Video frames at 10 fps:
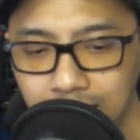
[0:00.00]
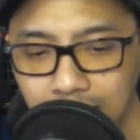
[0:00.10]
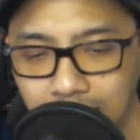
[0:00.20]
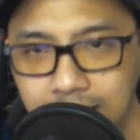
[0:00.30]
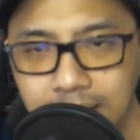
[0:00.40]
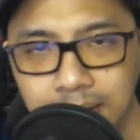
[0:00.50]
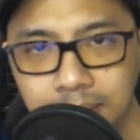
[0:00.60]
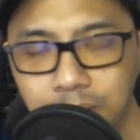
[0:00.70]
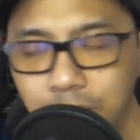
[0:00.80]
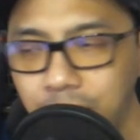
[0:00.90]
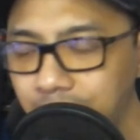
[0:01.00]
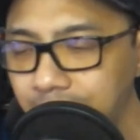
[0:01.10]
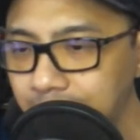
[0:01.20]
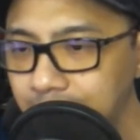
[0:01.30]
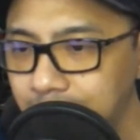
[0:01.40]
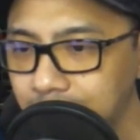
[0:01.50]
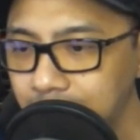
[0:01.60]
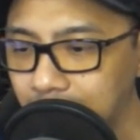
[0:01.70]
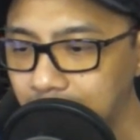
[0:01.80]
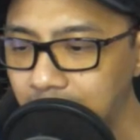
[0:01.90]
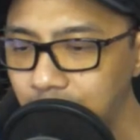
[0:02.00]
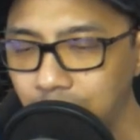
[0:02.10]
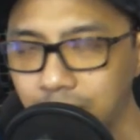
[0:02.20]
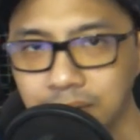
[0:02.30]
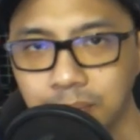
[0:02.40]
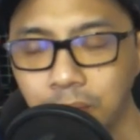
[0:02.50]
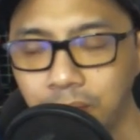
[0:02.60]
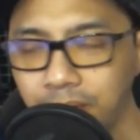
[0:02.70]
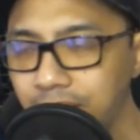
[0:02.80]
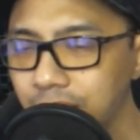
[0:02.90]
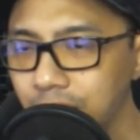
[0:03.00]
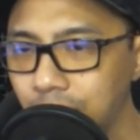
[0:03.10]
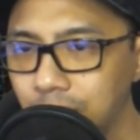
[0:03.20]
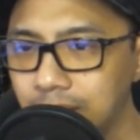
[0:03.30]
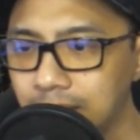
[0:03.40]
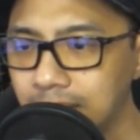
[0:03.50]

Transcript: I did the movies. Like last week was a movie, so